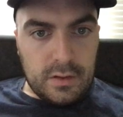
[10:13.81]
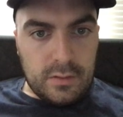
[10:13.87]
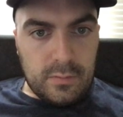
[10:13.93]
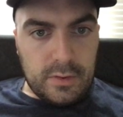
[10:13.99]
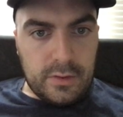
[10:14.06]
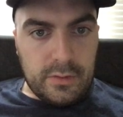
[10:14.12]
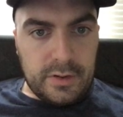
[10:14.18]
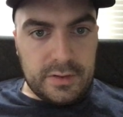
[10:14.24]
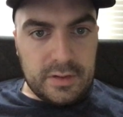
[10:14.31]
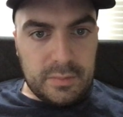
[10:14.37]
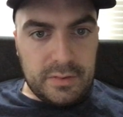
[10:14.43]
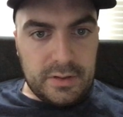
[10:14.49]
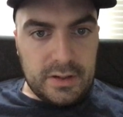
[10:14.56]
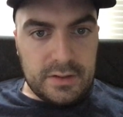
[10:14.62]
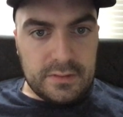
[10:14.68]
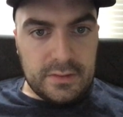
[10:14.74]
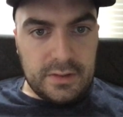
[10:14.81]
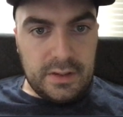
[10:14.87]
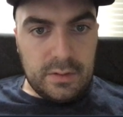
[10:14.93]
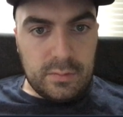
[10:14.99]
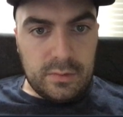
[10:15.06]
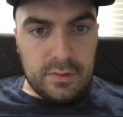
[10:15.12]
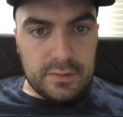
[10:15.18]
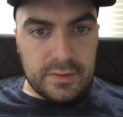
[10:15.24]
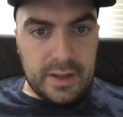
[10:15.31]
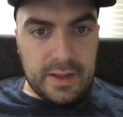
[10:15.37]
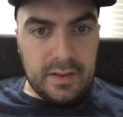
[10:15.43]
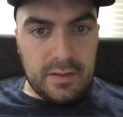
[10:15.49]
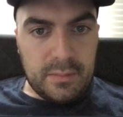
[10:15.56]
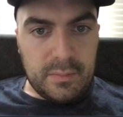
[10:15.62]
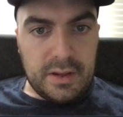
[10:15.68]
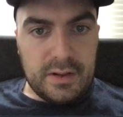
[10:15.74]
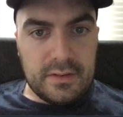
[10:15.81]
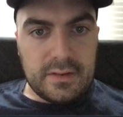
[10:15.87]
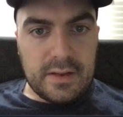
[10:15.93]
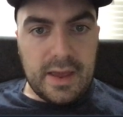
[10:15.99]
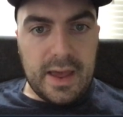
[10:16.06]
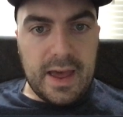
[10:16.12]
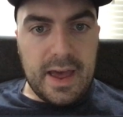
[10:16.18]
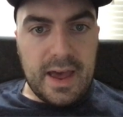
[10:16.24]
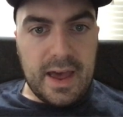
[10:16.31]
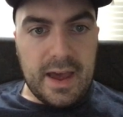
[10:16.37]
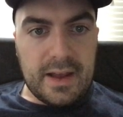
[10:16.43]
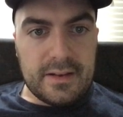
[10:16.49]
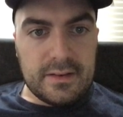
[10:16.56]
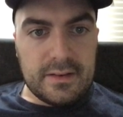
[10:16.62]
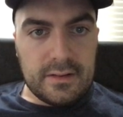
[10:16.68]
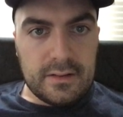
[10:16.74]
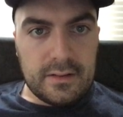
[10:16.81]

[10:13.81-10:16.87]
we're going to plus equals element at